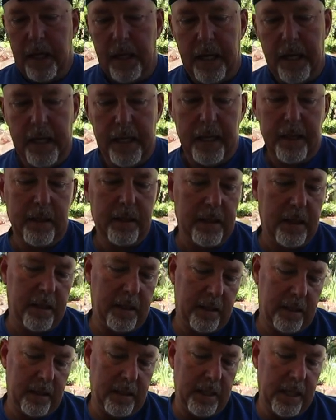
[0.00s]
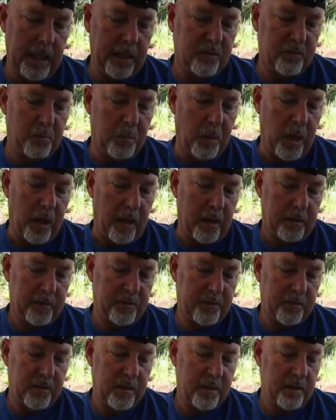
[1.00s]
And uh, the next
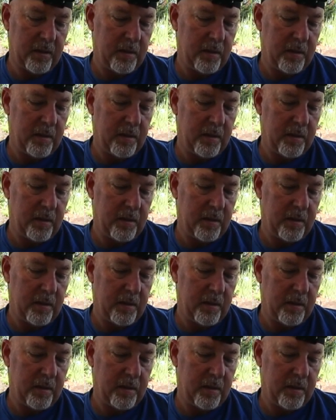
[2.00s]
box,